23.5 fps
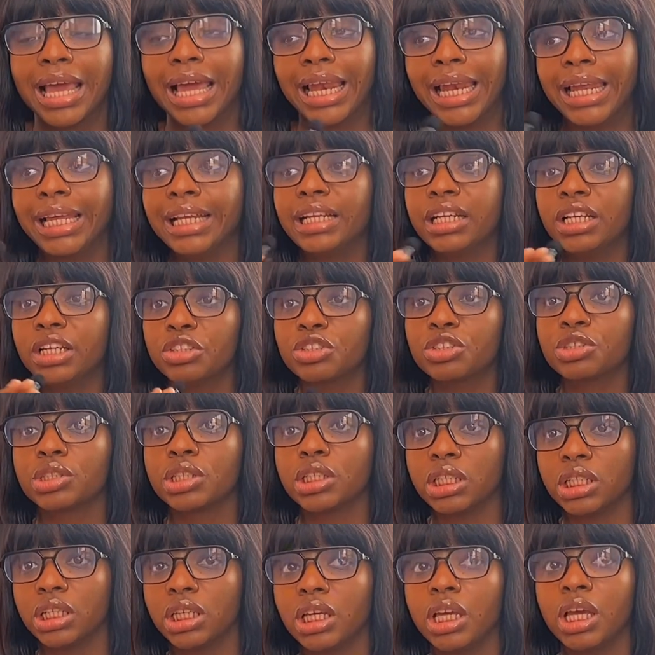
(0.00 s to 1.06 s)
Like
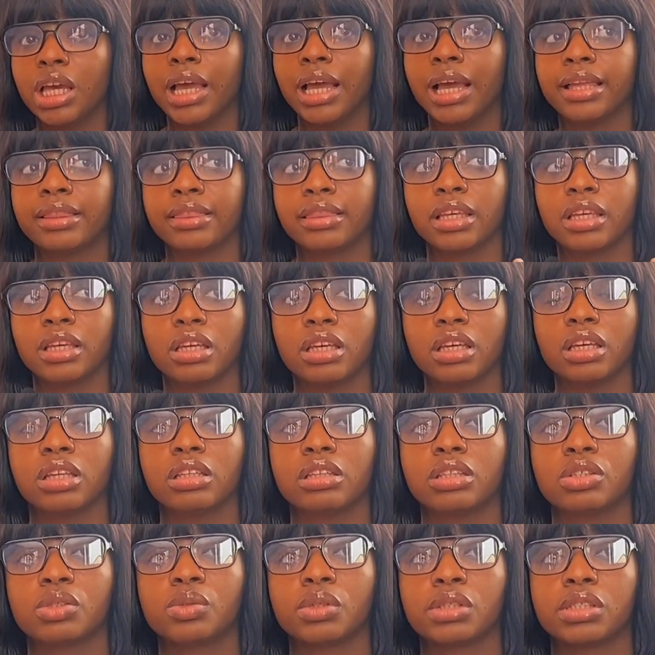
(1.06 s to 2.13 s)
literally, I think
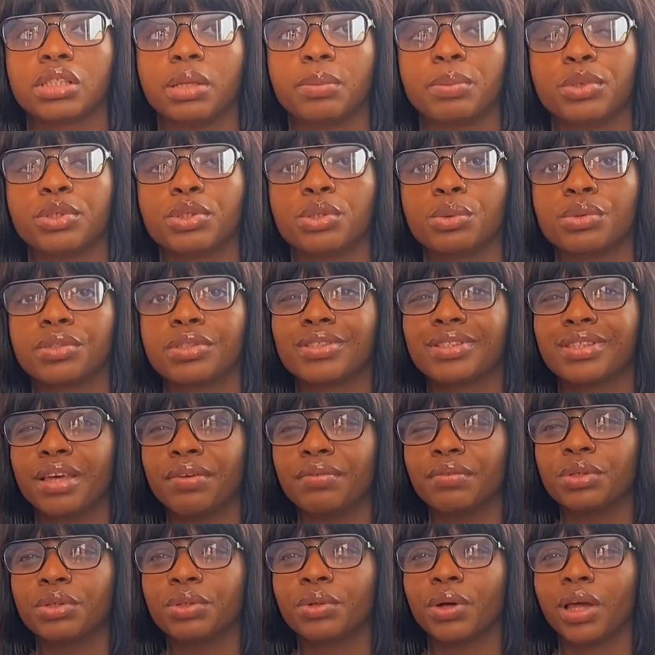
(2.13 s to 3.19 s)
this was episode
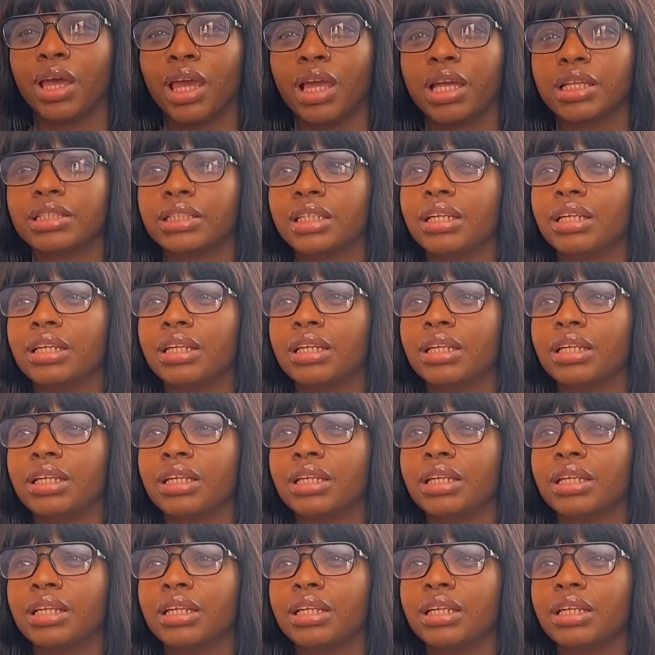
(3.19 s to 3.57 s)
7 or 8,